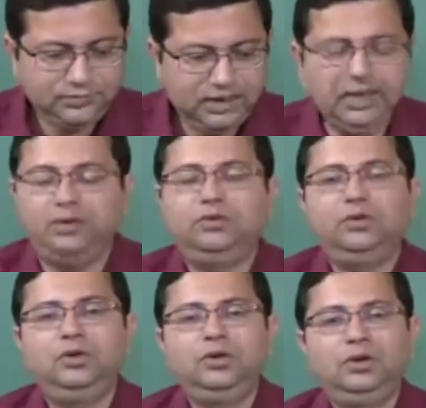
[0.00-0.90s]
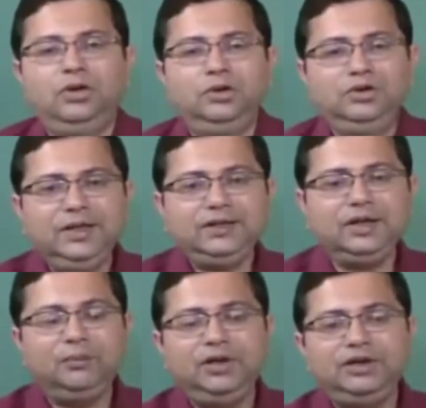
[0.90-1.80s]
Now, so this
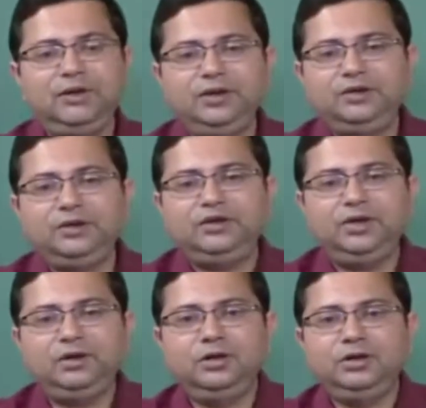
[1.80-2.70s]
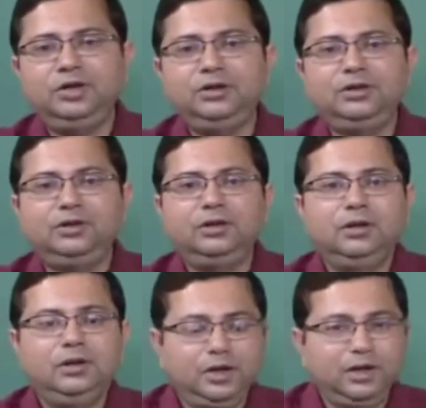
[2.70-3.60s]
completes our discussion on the
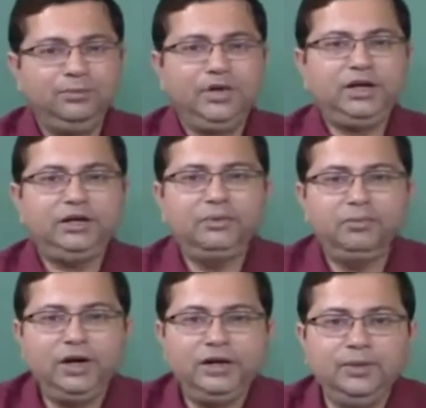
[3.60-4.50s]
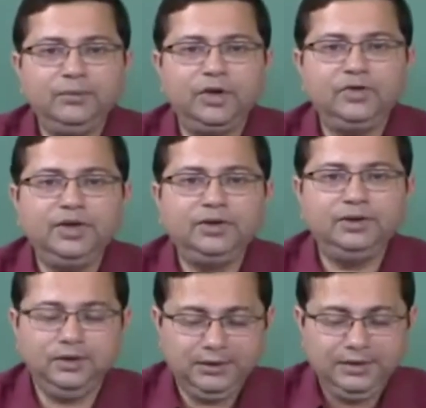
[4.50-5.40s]
complete burning process.
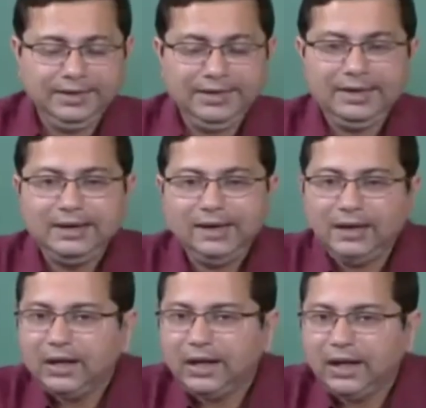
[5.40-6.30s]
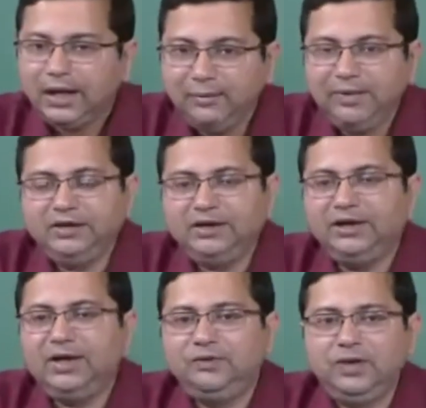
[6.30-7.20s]
I mentioned
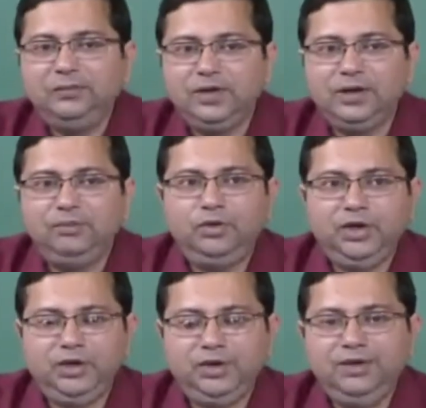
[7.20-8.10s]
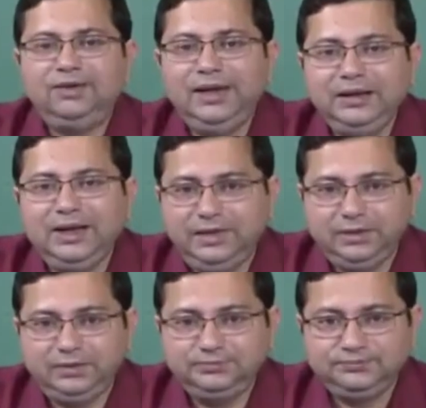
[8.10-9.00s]
that one of the component is the igniter.
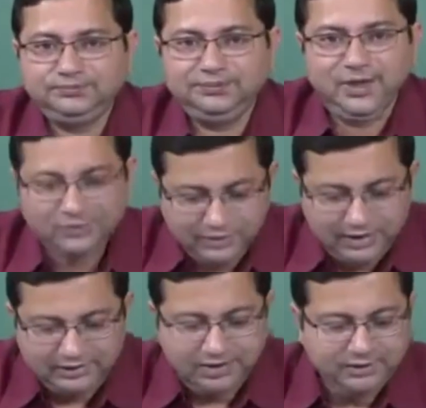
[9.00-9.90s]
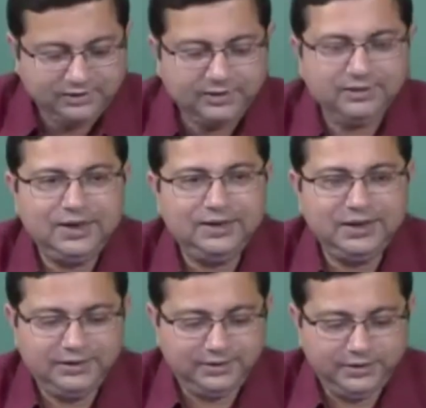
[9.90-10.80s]
So, let us now discuss the
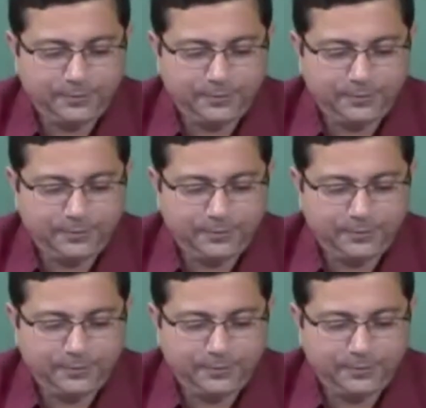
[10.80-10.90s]
igniter.